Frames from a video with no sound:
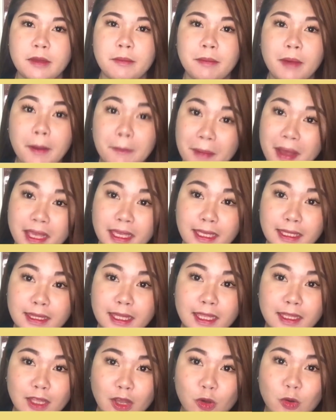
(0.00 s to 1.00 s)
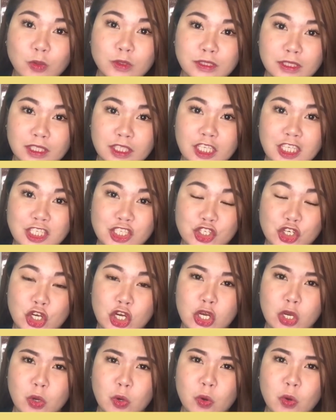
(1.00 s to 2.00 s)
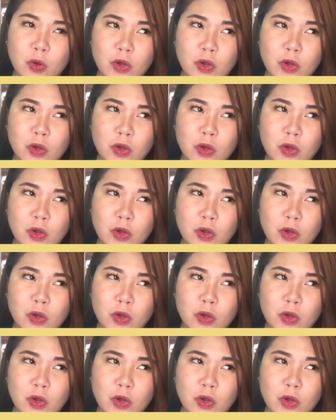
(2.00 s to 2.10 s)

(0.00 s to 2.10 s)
napapangitan ako sa teacher ko.